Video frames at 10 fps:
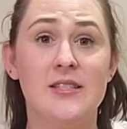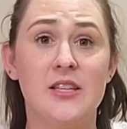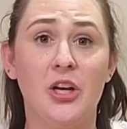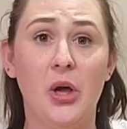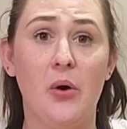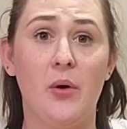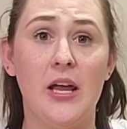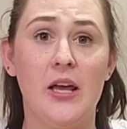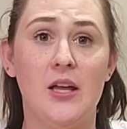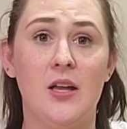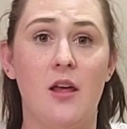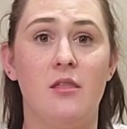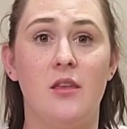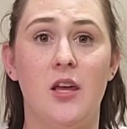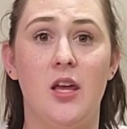is gonna go
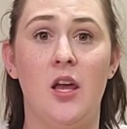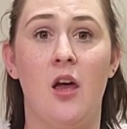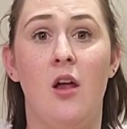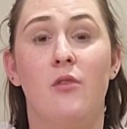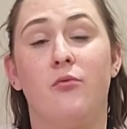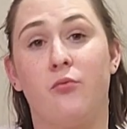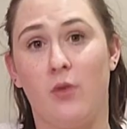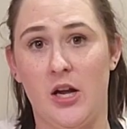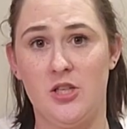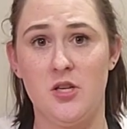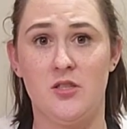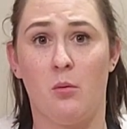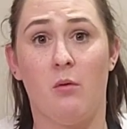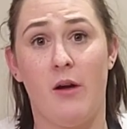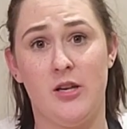in the fridge
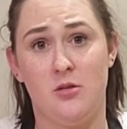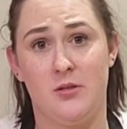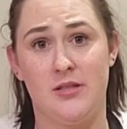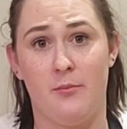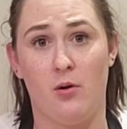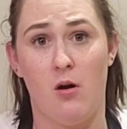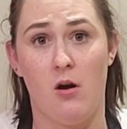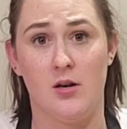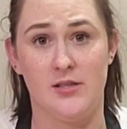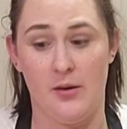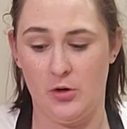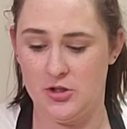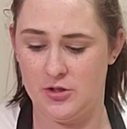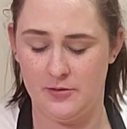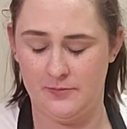until we're ready to assemble our
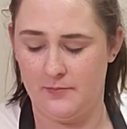sandwich.